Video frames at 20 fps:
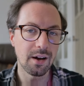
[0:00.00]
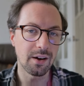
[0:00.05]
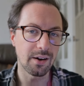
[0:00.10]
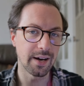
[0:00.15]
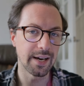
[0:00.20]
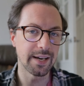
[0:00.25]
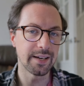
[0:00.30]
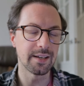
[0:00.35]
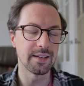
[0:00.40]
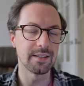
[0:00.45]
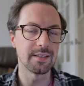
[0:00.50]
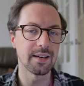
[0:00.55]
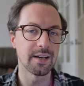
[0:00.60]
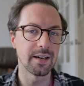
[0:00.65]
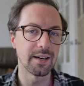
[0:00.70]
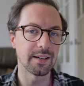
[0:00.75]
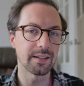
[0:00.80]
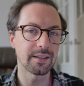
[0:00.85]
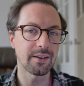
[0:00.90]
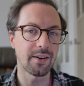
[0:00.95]
I
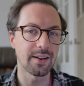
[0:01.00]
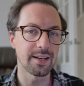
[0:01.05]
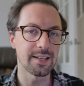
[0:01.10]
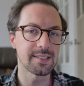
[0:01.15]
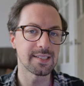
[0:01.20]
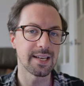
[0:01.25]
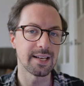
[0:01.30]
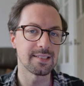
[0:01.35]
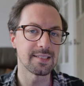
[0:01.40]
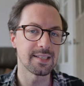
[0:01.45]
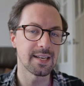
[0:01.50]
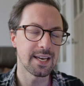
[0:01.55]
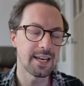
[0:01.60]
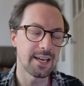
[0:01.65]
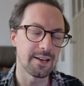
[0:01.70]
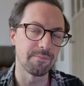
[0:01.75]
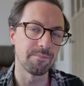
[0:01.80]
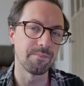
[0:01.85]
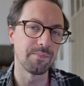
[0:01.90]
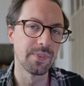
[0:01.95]
had kind of said to
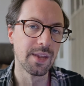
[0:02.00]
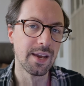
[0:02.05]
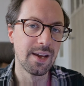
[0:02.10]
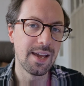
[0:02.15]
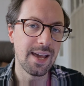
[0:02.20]
him.